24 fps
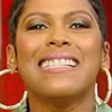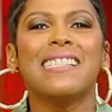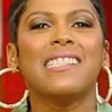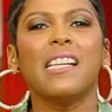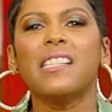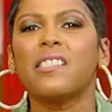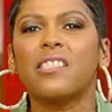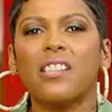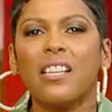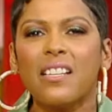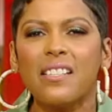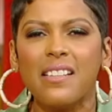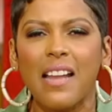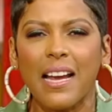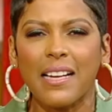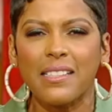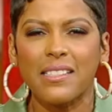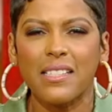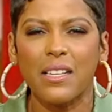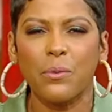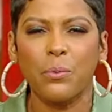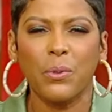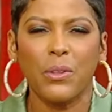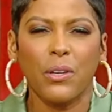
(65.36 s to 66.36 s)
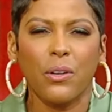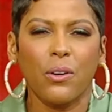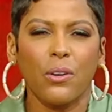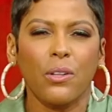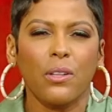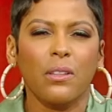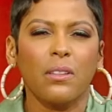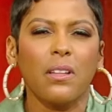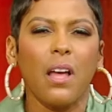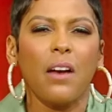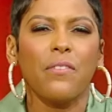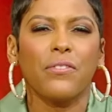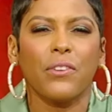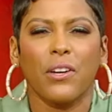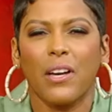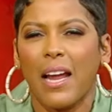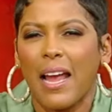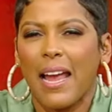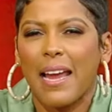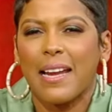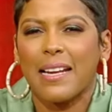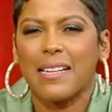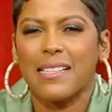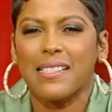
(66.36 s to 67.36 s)
disconnected with her lover,
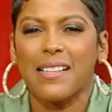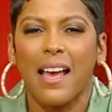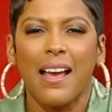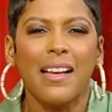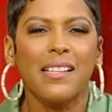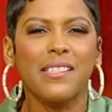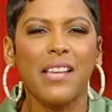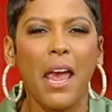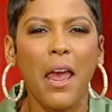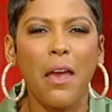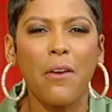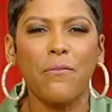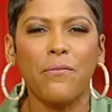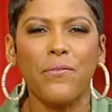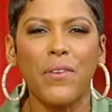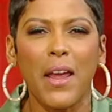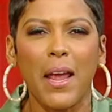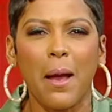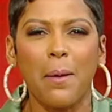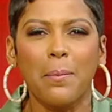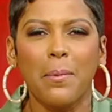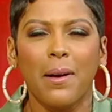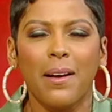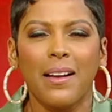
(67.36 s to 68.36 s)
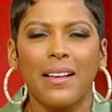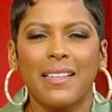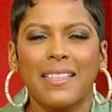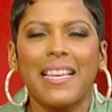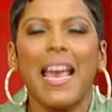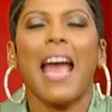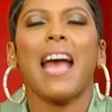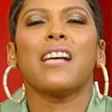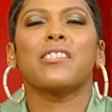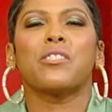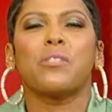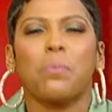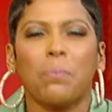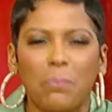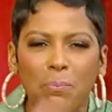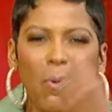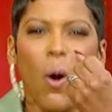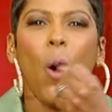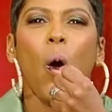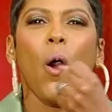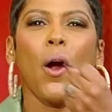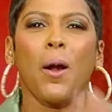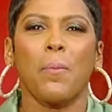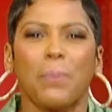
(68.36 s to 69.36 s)
Hades. Tam Fam, gasp
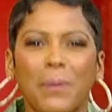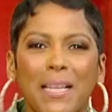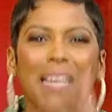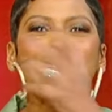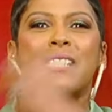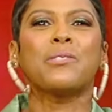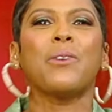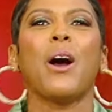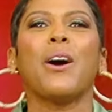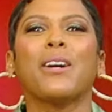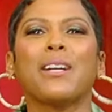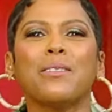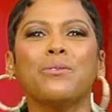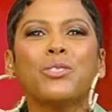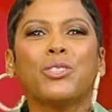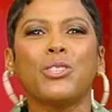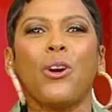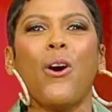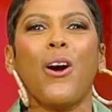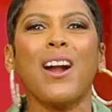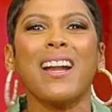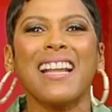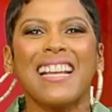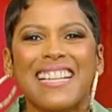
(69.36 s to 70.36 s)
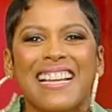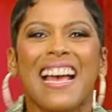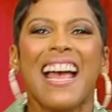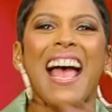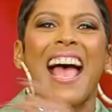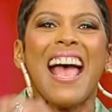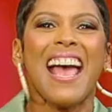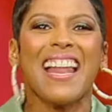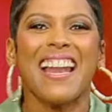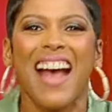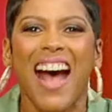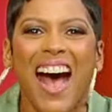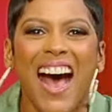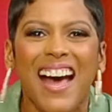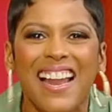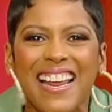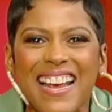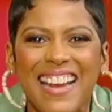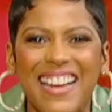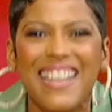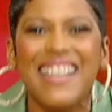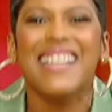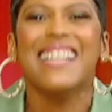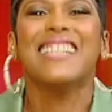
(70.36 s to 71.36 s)
more. Please welcome Jordan
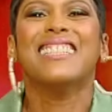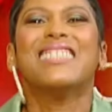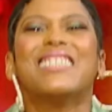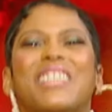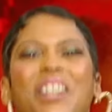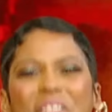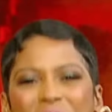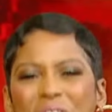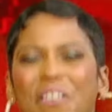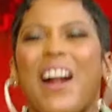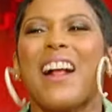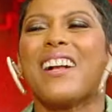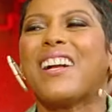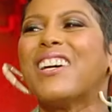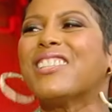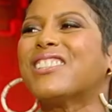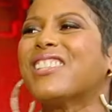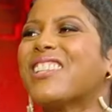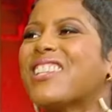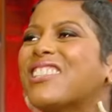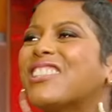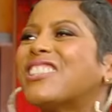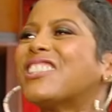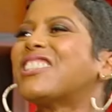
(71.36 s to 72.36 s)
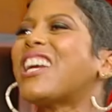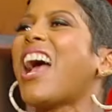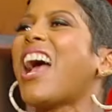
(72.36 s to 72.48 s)
and Ani.